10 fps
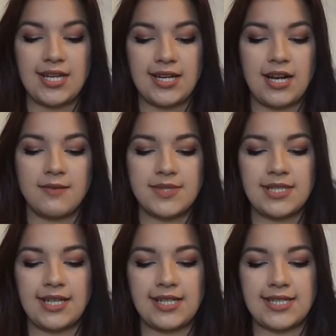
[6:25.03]
It comes in
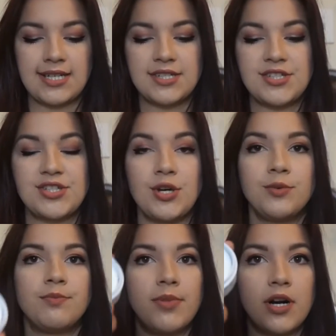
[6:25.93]
like, it's like a
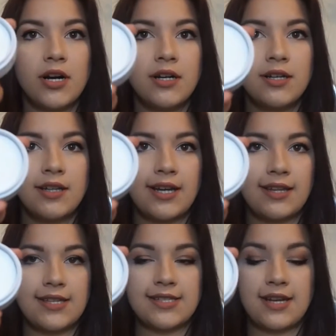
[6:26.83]
soap bar, like,
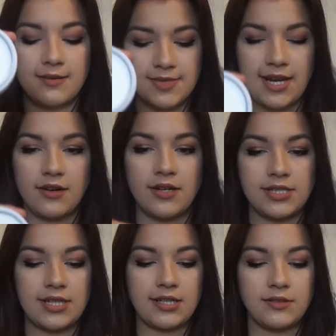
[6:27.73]
and this comes out
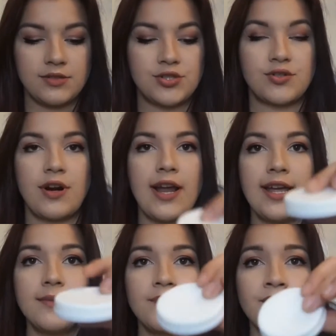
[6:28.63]
onto like a little
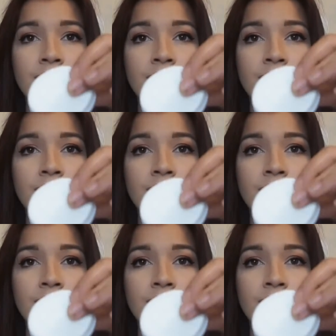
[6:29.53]
tray.